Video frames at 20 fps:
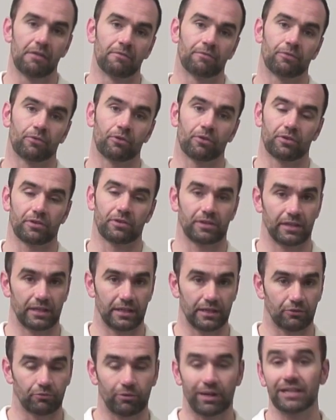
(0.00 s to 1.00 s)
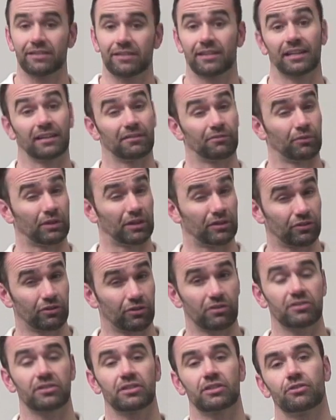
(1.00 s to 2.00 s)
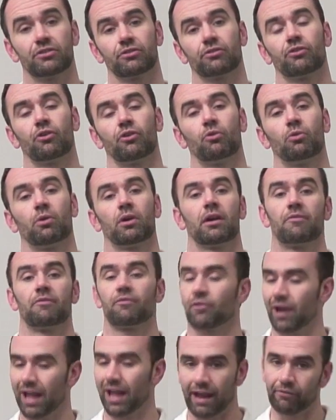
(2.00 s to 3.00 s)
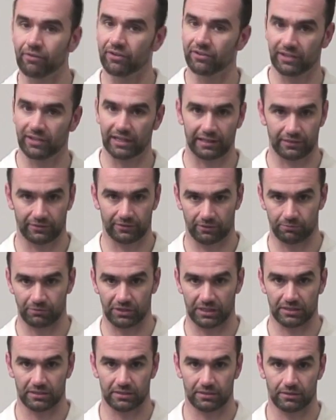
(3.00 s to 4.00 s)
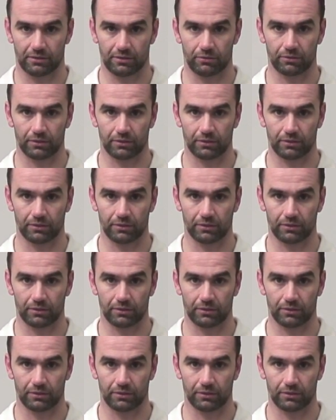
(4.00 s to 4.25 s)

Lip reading: for the great deal of only €30 for every single subject.